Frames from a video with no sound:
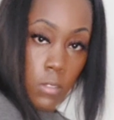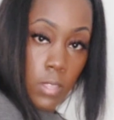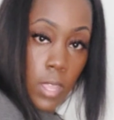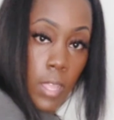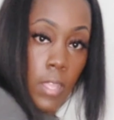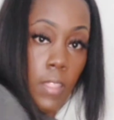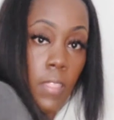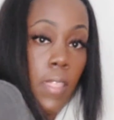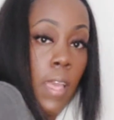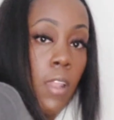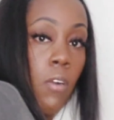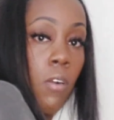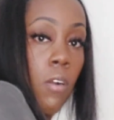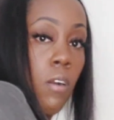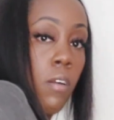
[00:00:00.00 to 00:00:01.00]
You're gonna take
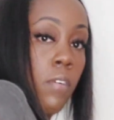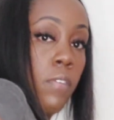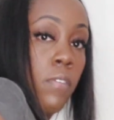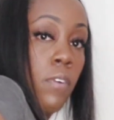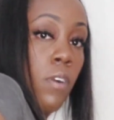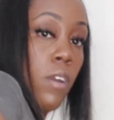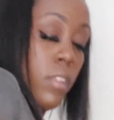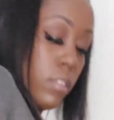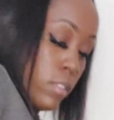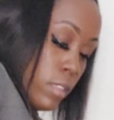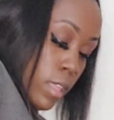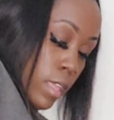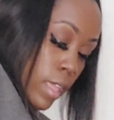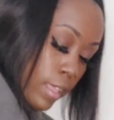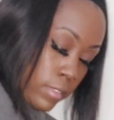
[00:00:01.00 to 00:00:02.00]
that off
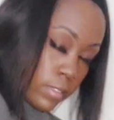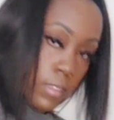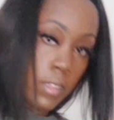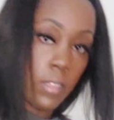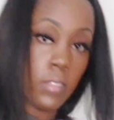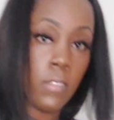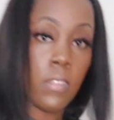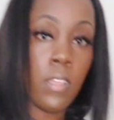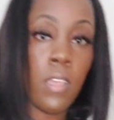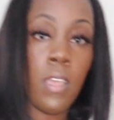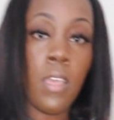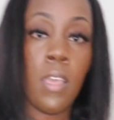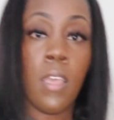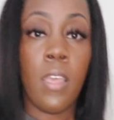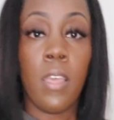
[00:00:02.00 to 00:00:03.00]
the excess,
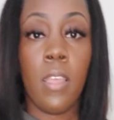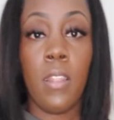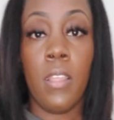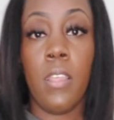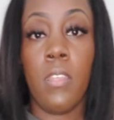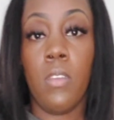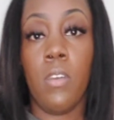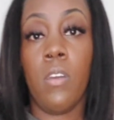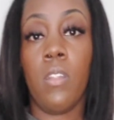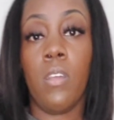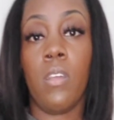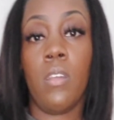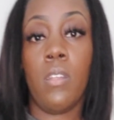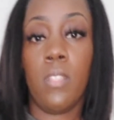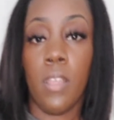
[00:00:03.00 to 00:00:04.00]
and then you're gonna,
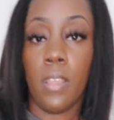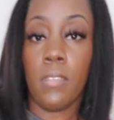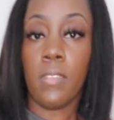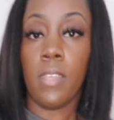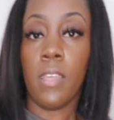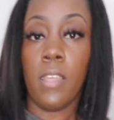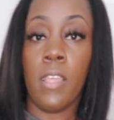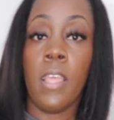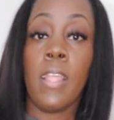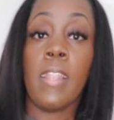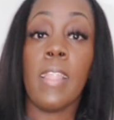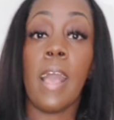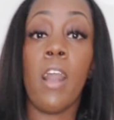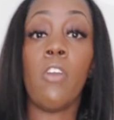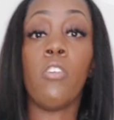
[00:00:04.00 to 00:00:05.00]
like I said,
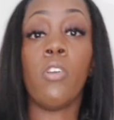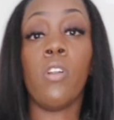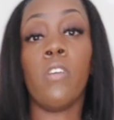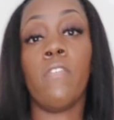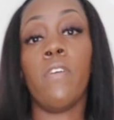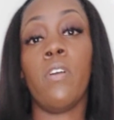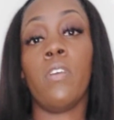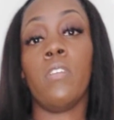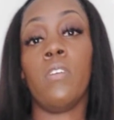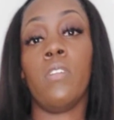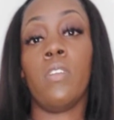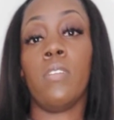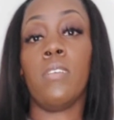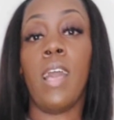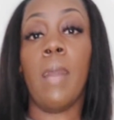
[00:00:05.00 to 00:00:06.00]
now you're gonna focus
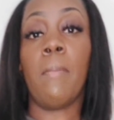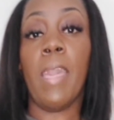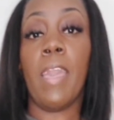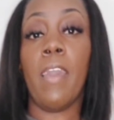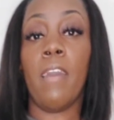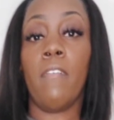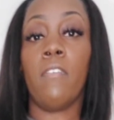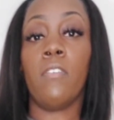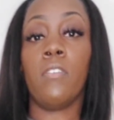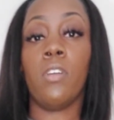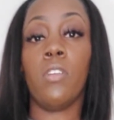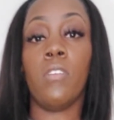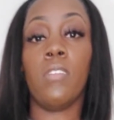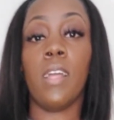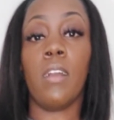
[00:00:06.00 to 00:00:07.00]
on your top half.
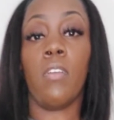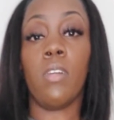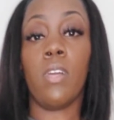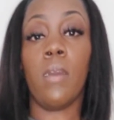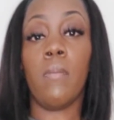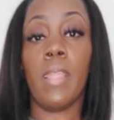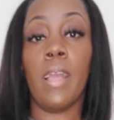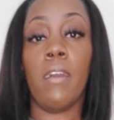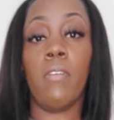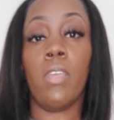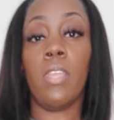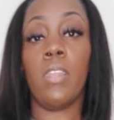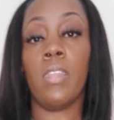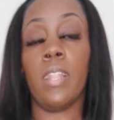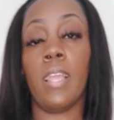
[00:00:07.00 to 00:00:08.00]
So it's not gonna come
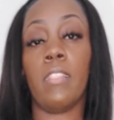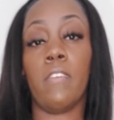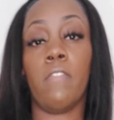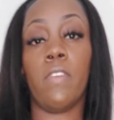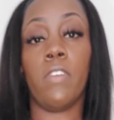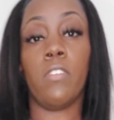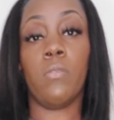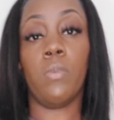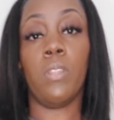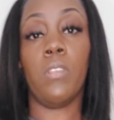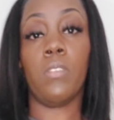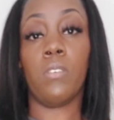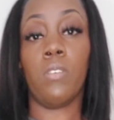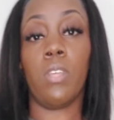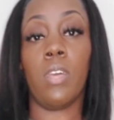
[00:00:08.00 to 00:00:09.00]
down here like the first
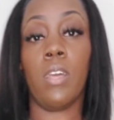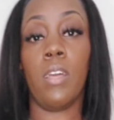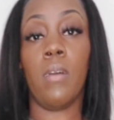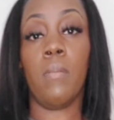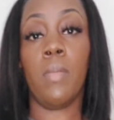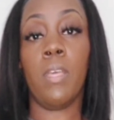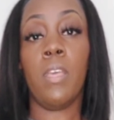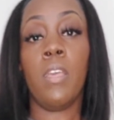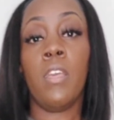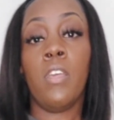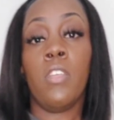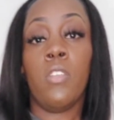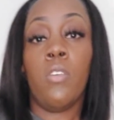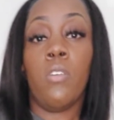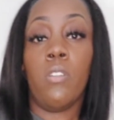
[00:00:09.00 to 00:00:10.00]
one. It's gonna come.
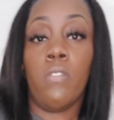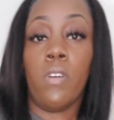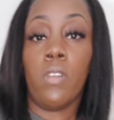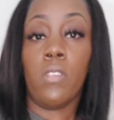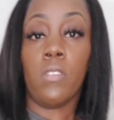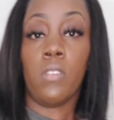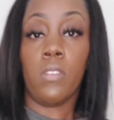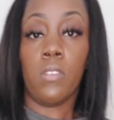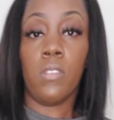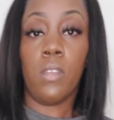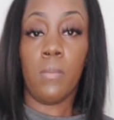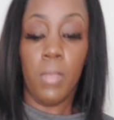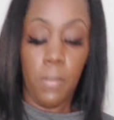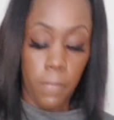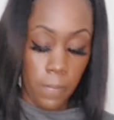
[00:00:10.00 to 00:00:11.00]
You're gonna focus on your
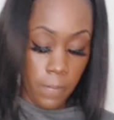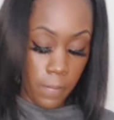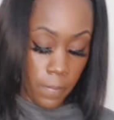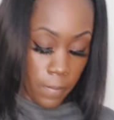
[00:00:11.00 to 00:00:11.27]
stomach.